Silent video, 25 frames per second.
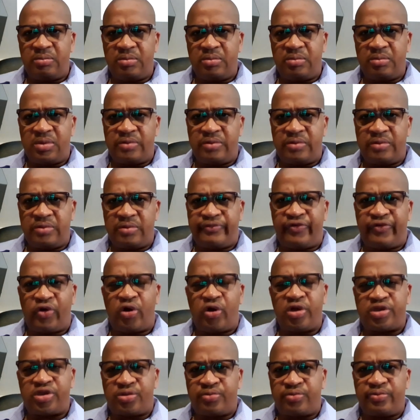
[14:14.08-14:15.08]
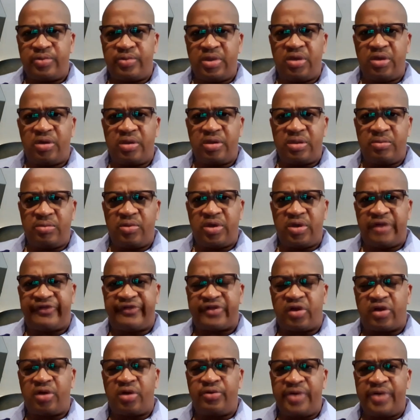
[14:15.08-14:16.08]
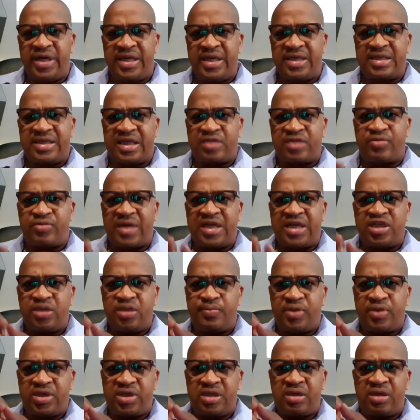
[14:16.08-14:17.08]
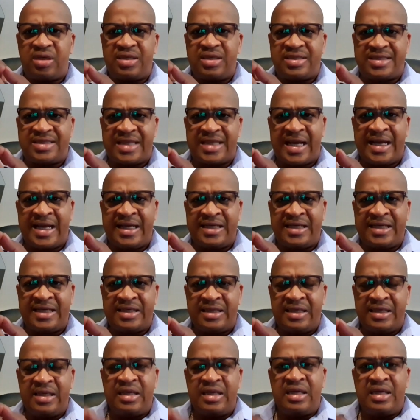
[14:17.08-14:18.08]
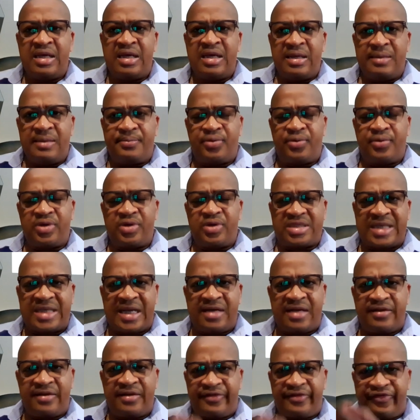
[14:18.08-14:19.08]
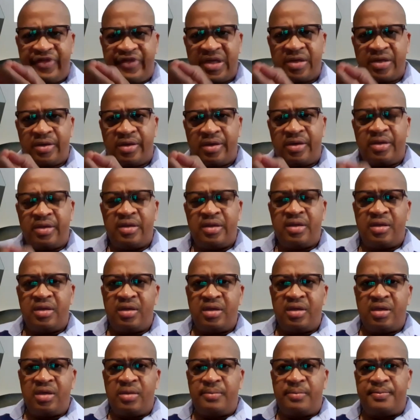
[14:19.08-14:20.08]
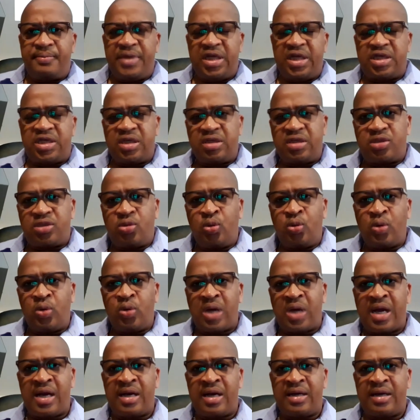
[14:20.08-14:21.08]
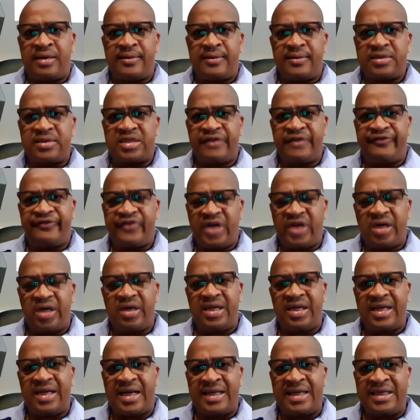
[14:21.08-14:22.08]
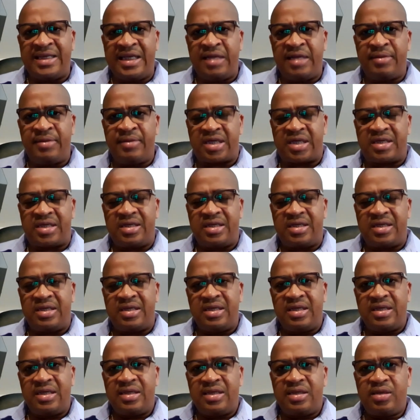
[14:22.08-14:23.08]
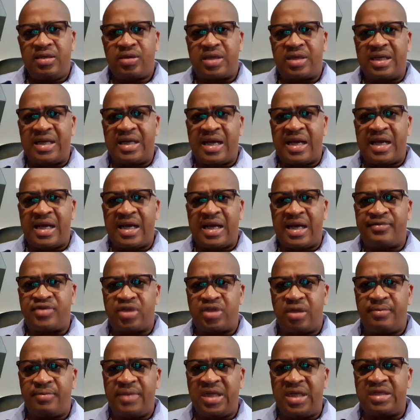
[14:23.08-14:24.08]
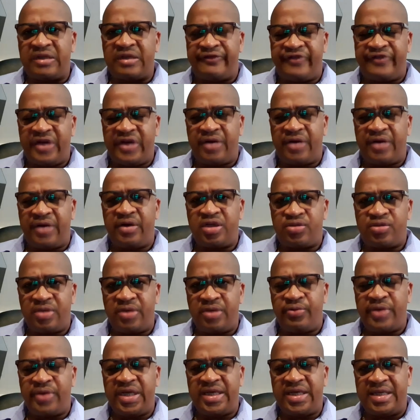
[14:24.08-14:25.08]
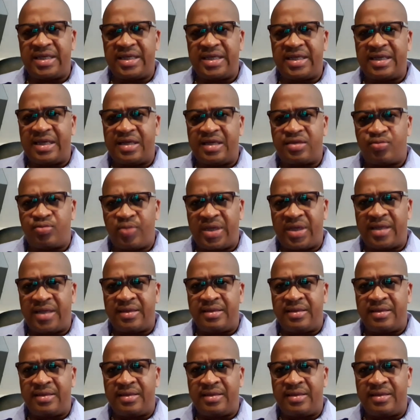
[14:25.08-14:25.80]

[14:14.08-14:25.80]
false, more difficult readings. That's why you should put it on the side, put the side of the finger. Patients who are severely anemic, you can have some interference with the reading as well.